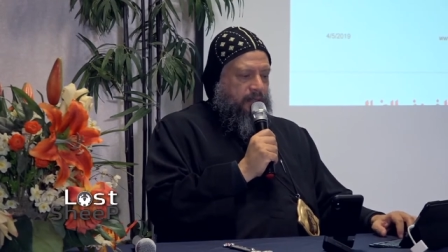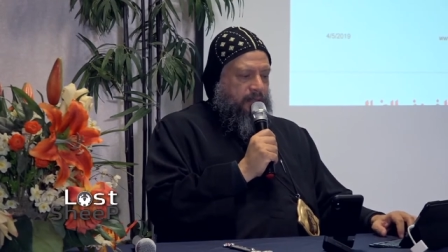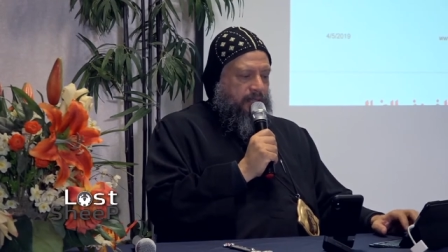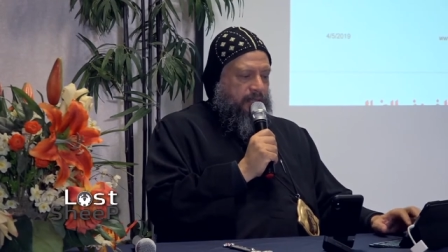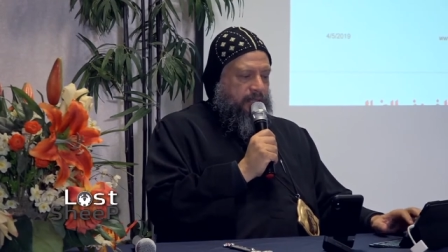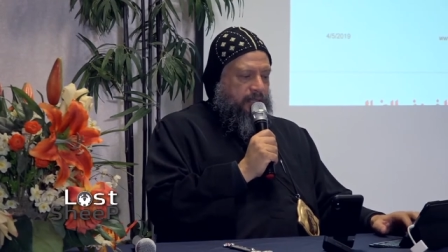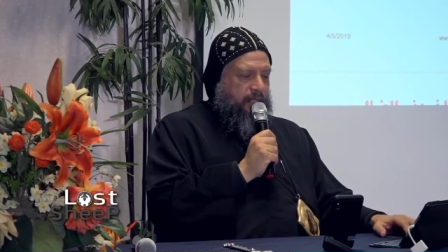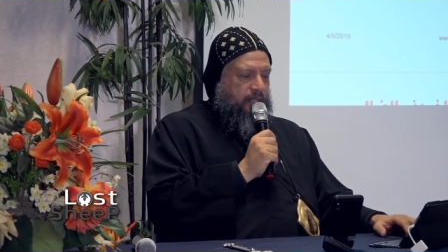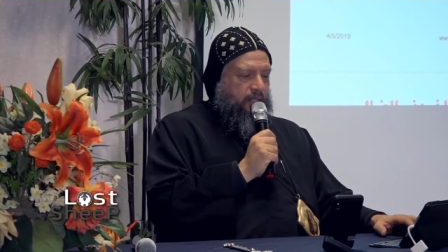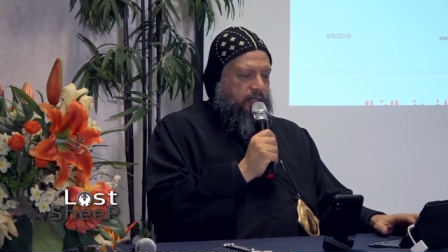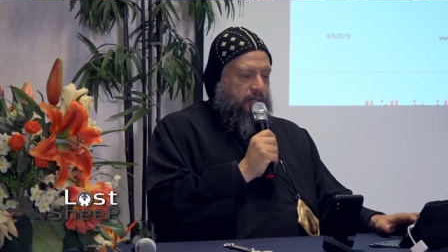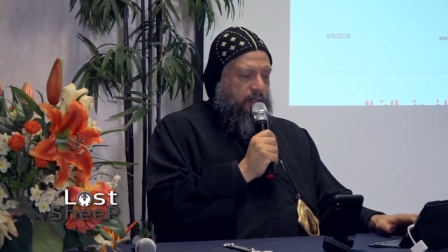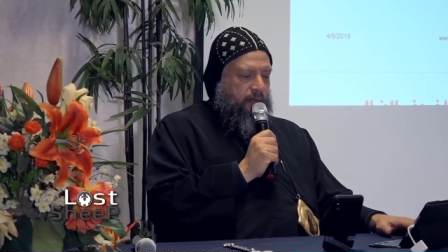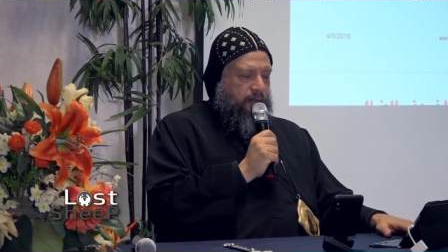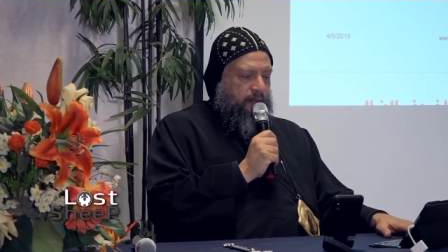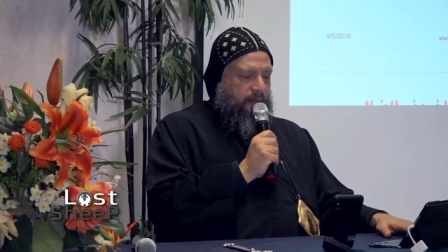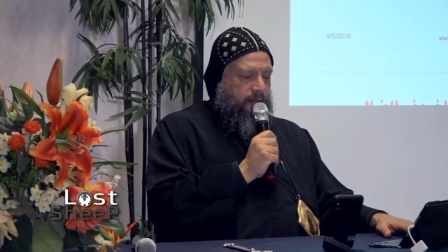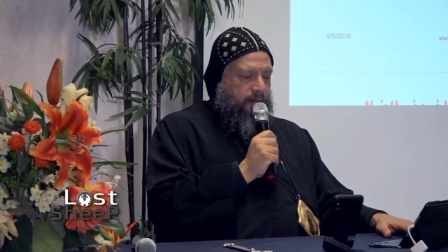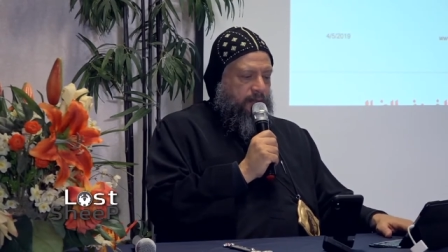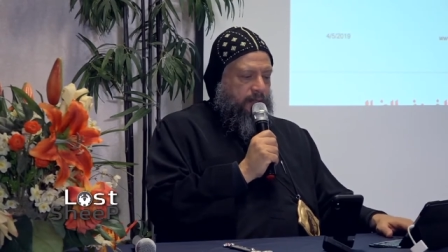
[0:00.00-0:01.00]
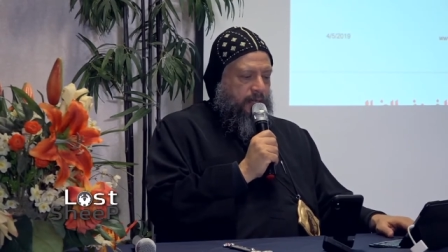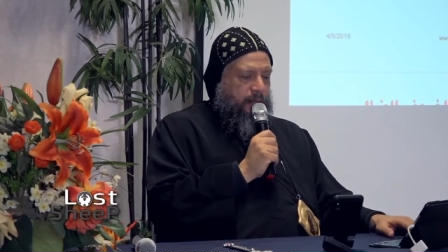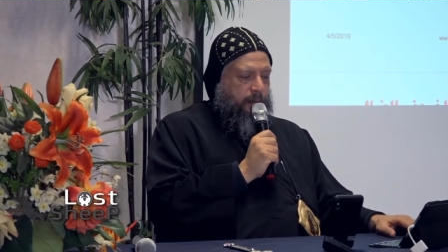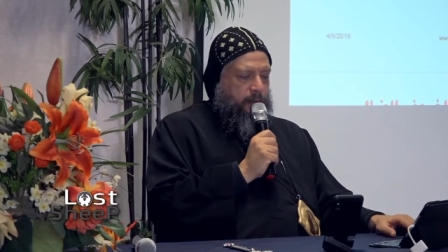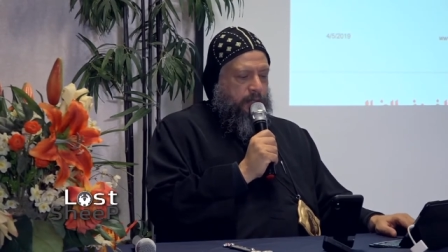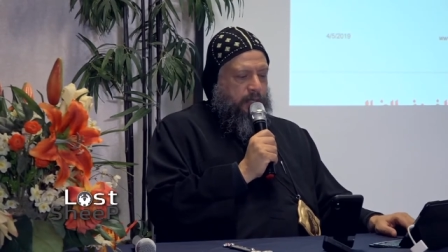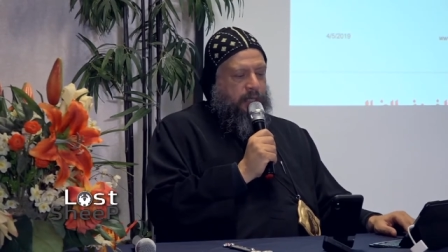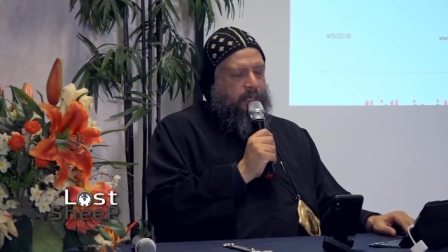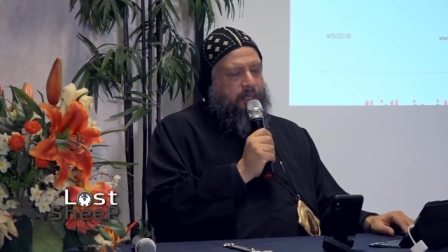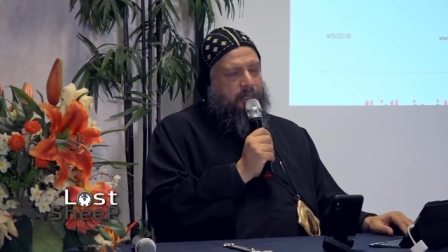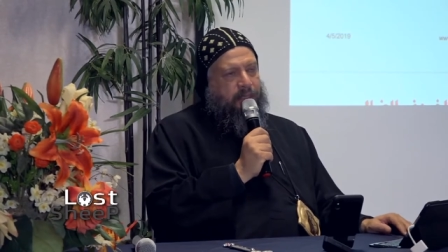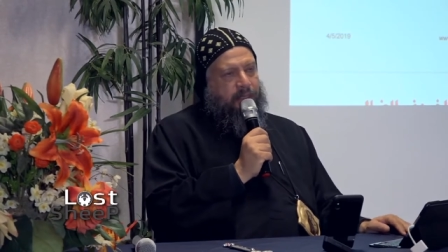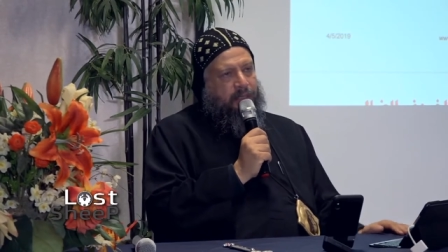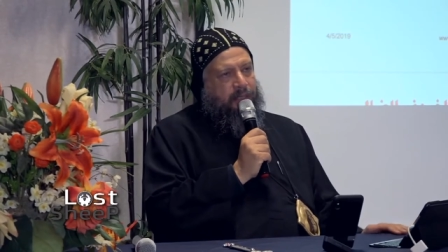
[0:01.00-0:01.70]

the teaching of the scripture,